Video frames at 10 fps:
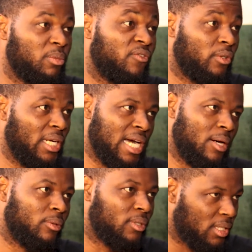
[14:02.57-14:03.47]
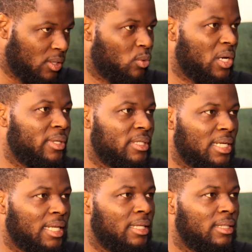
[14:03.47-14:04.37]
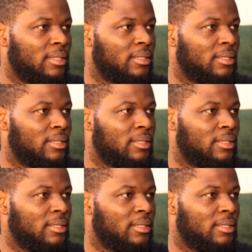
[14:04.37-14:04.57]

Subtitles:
but for now, this is where we're starting.